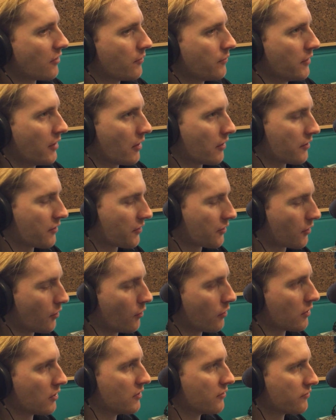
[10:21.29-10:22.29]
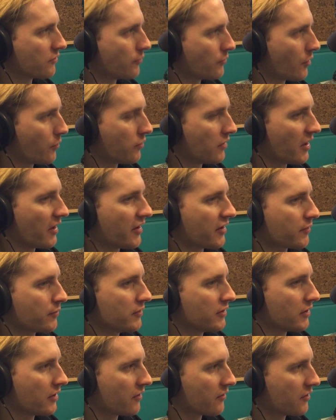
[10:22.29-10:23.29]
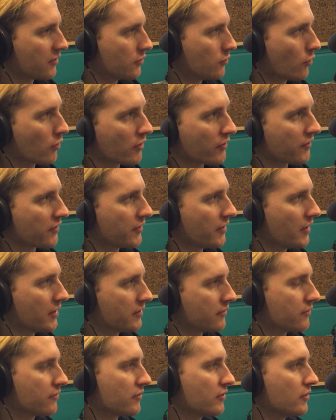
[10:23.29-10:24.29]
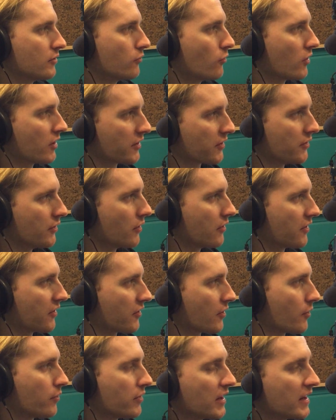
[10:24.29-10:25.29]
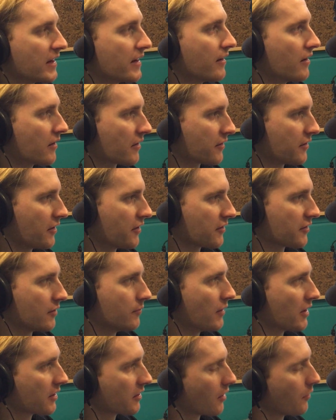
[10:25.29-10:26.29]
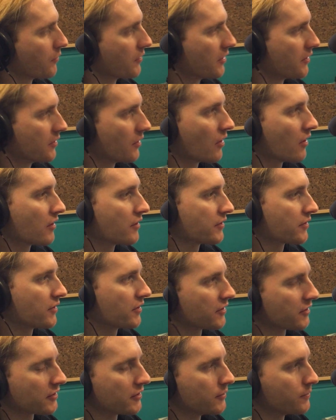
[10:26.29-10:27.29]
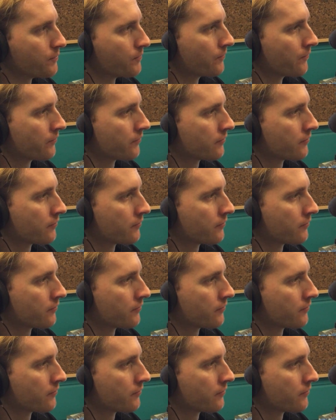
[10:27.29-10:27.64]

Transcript: From the Earth's core and from the plasma of the dwarf sun from what is known as the Planet X system that comes into our system.